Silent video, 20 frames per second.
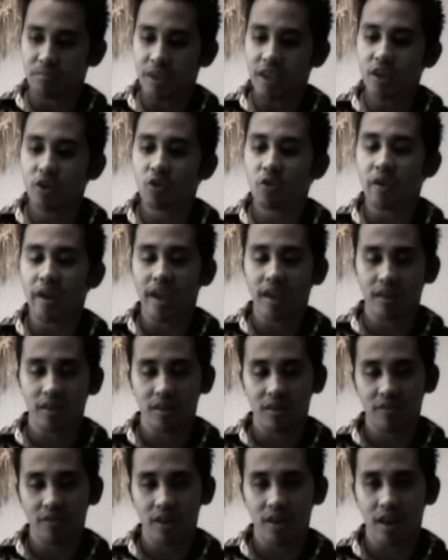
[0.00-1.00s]
being
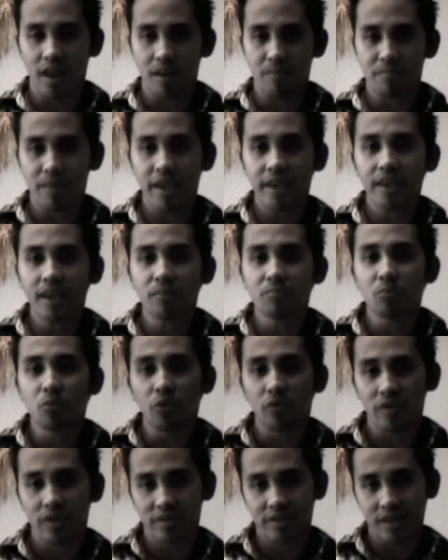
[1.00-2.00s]
creative and making
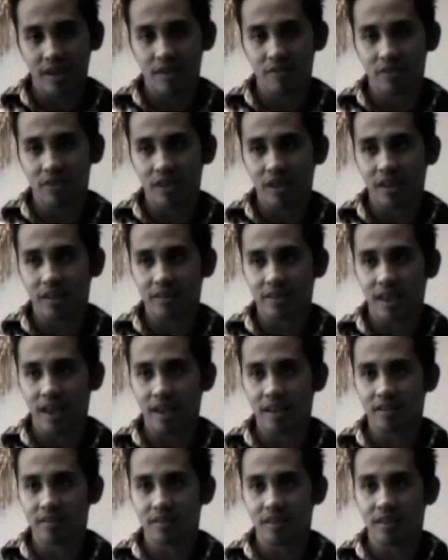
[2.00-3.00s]
movies and everything like
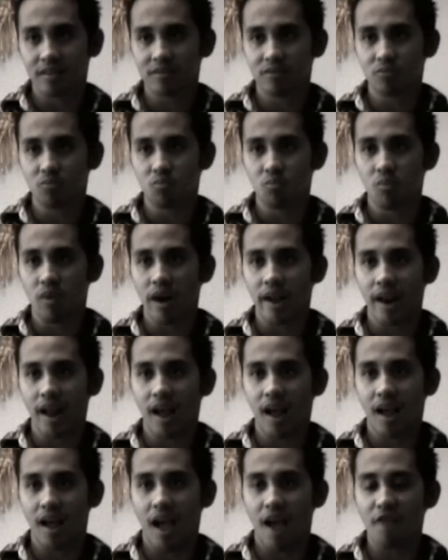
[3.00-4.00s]
that, it's what
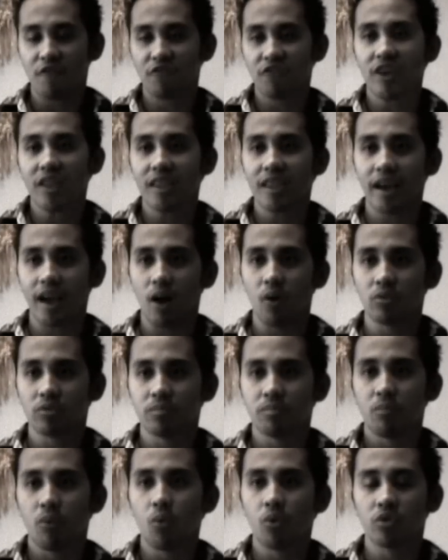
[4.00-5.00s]
I feel like I
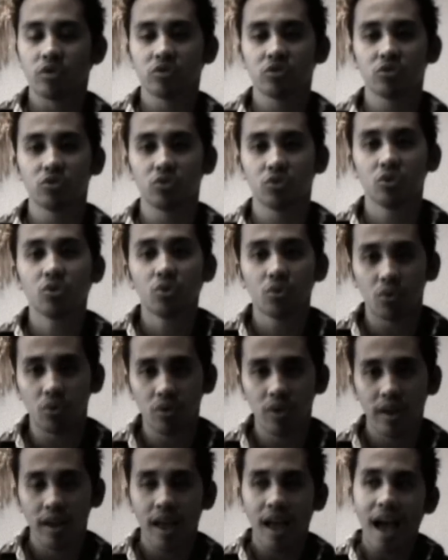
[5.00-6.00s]
was born to
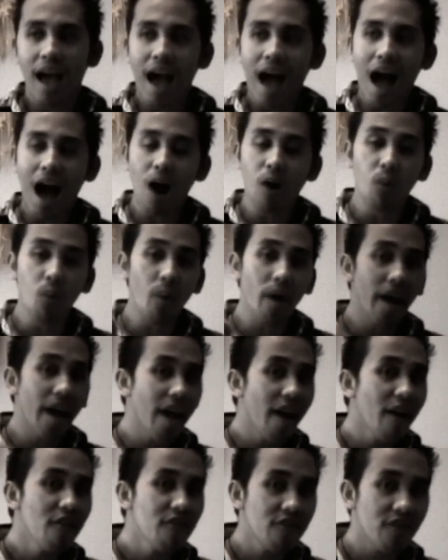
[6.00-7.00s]
do.
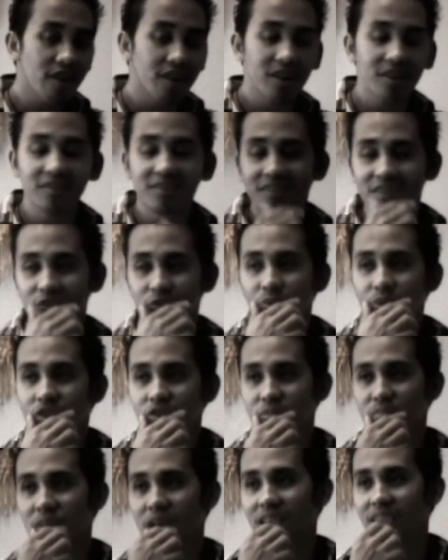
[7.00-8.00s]
However, here's the
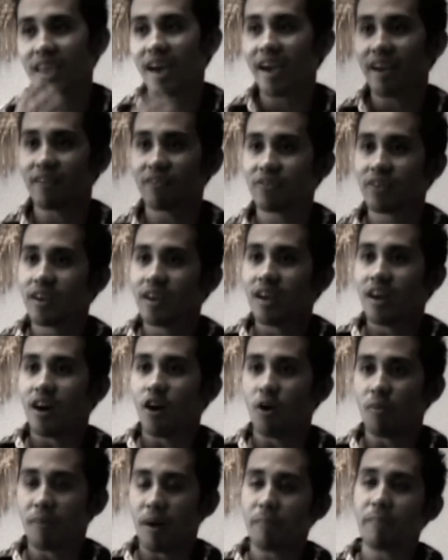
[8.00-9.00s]
twist of my life,
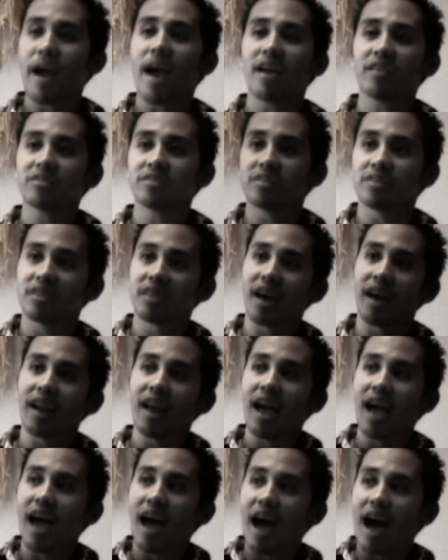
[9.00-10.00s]
of my passion,
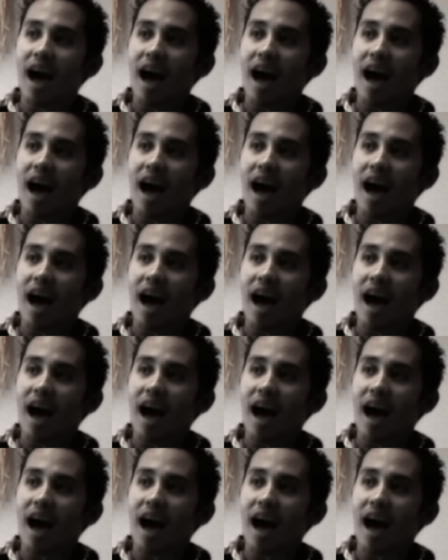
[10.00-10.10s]
that